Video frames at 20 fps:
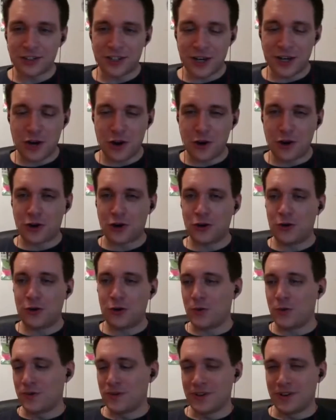They do look cool,
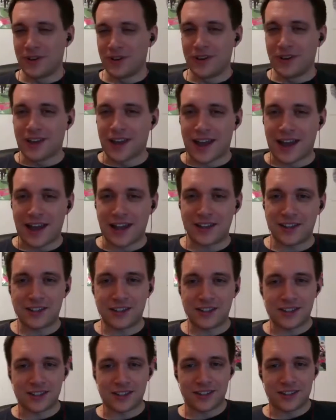and
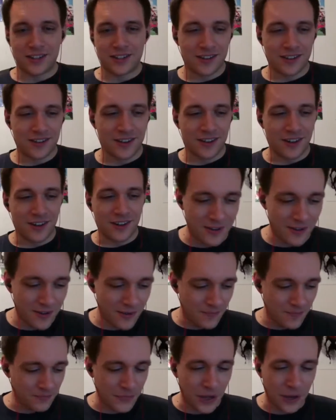I
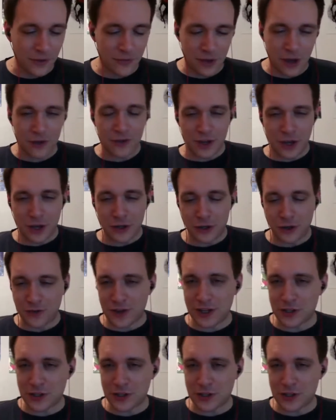do think